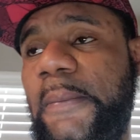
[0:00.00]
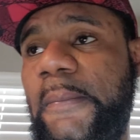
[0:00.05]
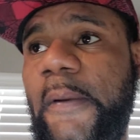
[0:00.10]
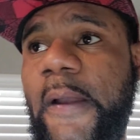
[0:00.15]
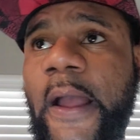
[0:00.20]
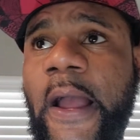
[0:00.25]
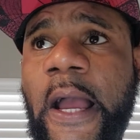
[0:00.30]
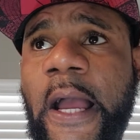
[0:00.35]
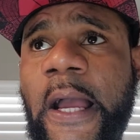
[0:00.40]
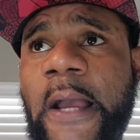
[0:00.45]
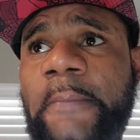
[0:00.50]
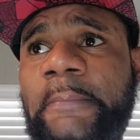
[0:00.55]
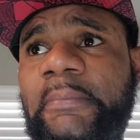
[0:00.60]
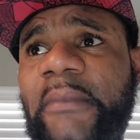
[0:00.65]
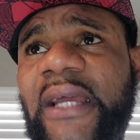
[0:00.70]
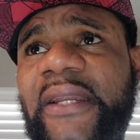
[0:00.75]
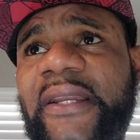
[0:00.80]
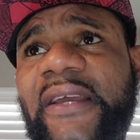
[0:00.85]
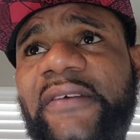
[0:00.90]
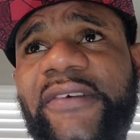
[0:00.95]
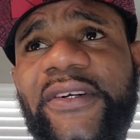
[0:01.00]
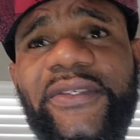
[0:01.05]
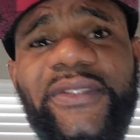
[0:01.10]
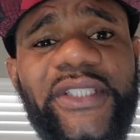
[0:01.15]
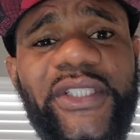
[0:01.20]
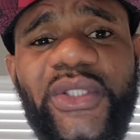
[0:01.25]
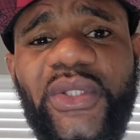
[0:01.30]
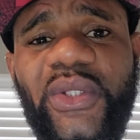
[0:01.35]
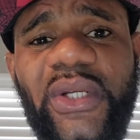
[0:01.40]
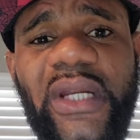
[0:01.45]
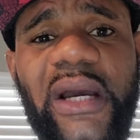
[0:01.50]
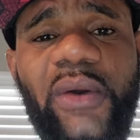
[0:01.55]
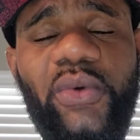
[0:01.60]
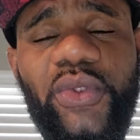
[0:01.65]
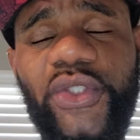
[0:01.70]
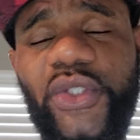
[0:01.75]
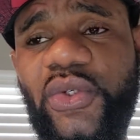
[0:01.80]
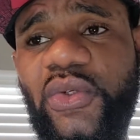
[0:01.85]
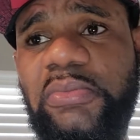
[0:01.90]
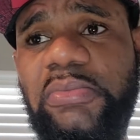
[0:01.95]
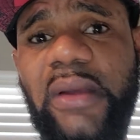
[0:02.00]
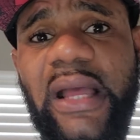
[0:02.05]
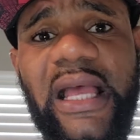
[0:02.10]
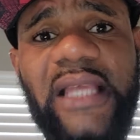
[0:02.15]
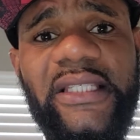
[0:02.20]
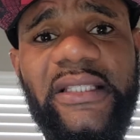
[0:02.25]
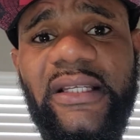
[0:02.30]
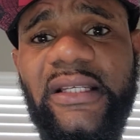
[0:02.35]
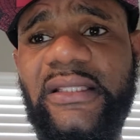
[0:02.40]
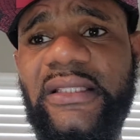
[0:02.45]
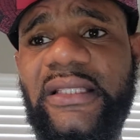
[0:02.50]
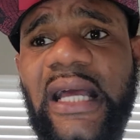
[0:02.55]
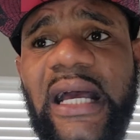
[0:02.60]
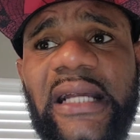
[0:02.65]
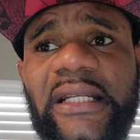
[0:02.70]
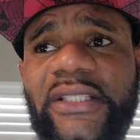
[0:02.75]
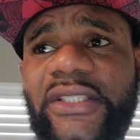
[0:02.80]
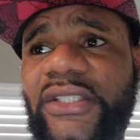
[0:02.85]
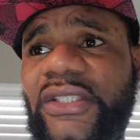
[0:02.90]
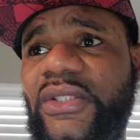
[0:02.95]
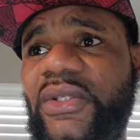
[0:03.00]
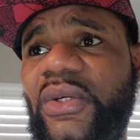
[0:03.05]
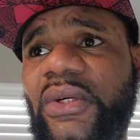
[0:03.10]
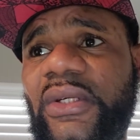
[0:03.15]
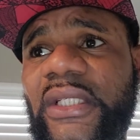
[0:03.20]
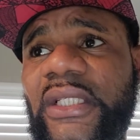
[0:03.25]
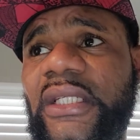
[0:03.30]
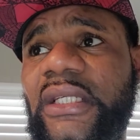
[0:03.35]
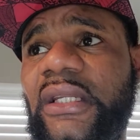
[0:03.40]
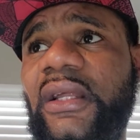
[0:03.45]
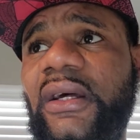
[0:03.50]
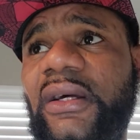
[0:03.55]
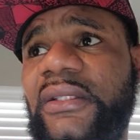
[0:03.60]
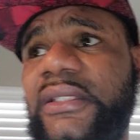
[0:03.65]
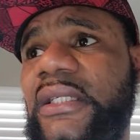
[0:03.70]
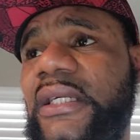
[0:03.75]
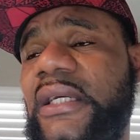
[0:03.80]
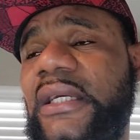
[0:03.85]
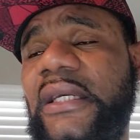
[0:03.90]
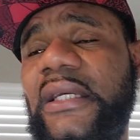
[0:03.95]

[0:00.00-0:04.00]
I never really thought I was going to pass it because I had studied a lot